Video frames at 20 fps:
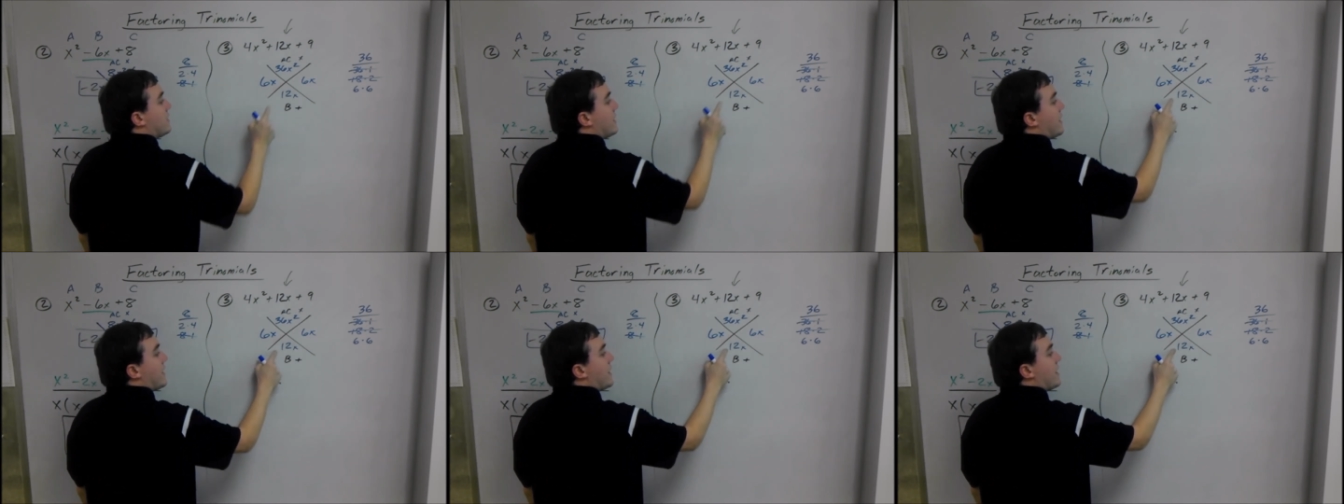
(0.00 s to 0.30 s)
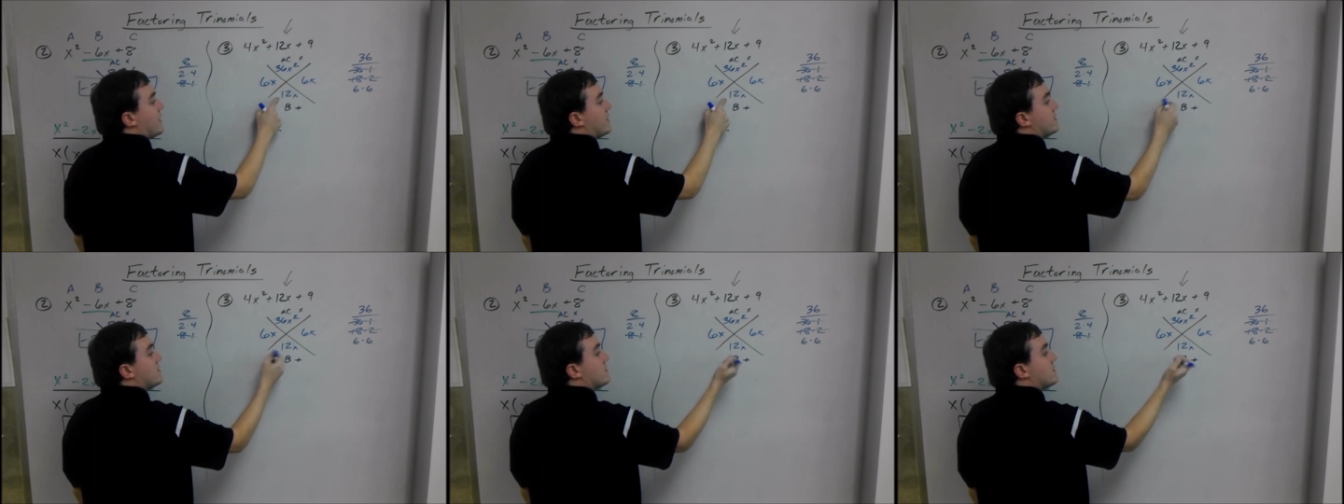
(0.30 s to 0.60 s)

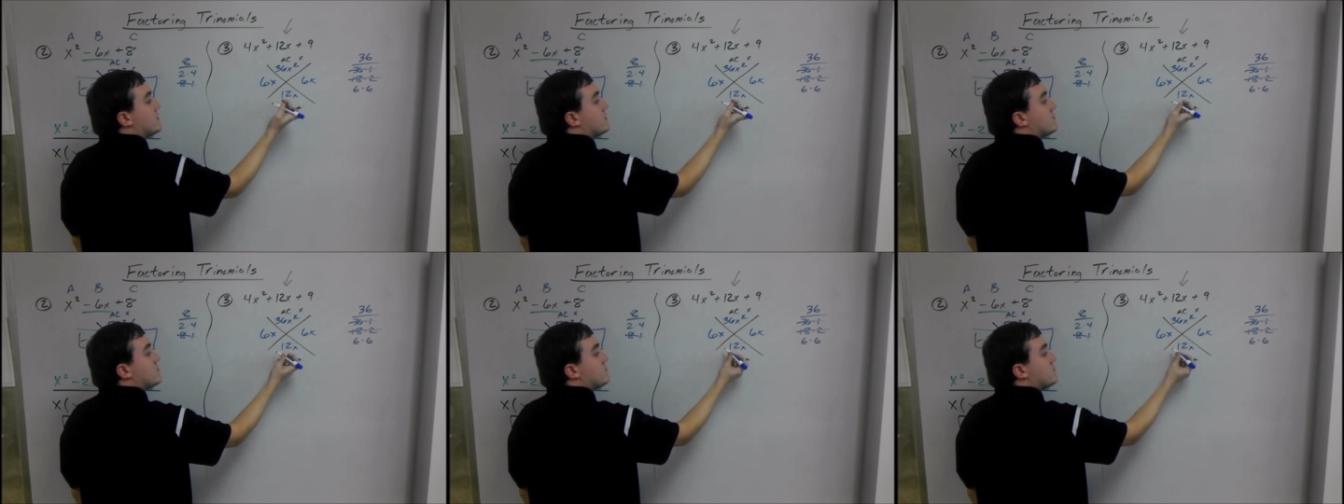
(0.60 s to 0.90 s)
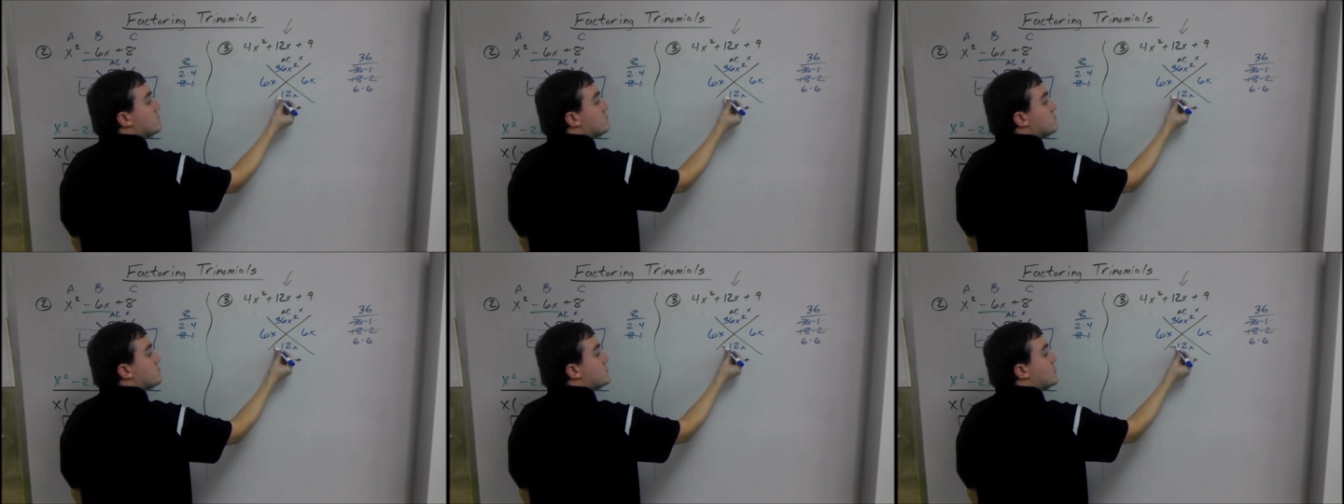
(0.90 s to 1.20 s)
And
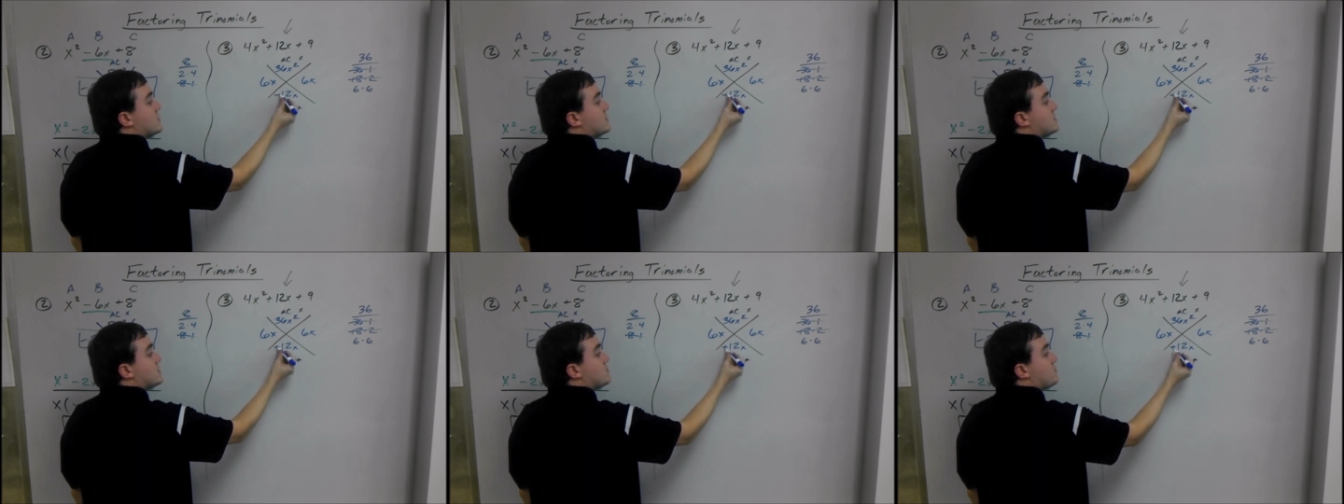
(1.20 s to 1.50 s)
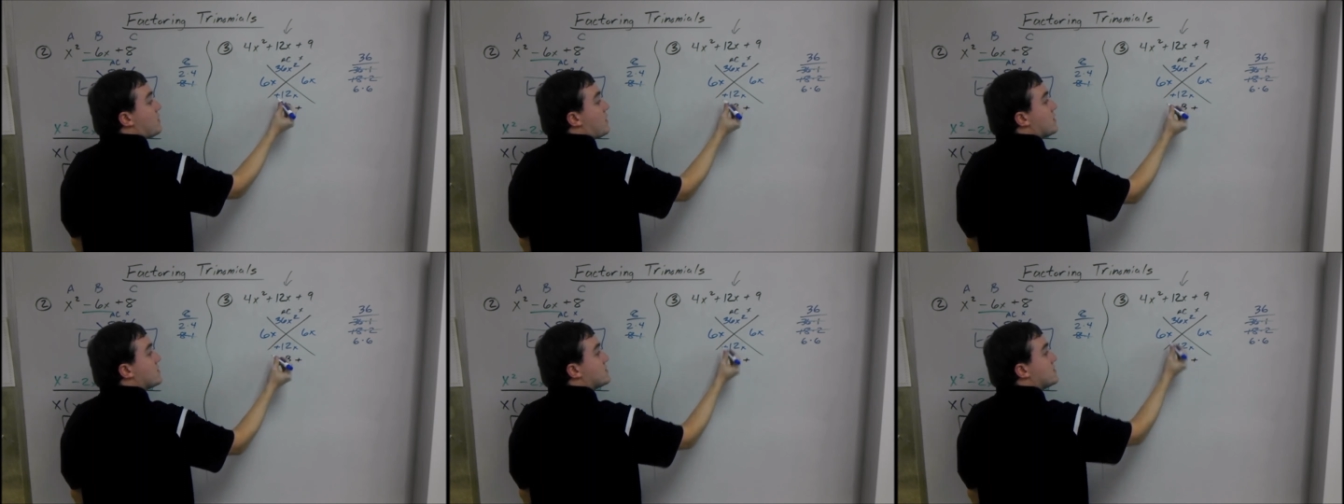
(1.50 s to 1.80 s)
this is
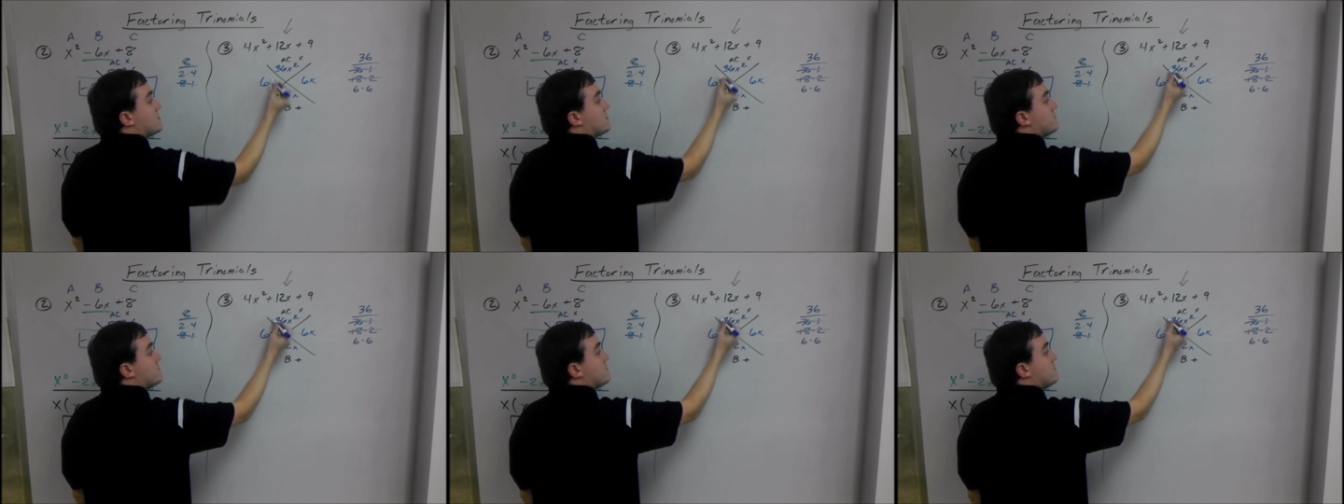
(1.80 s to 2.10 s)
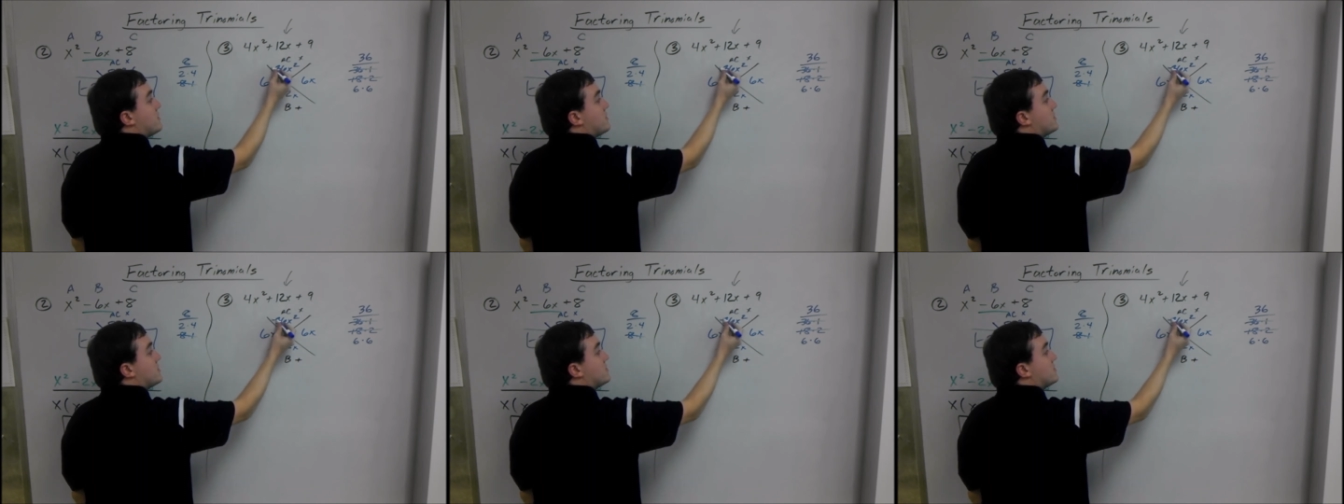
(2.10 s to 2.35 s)
positive, and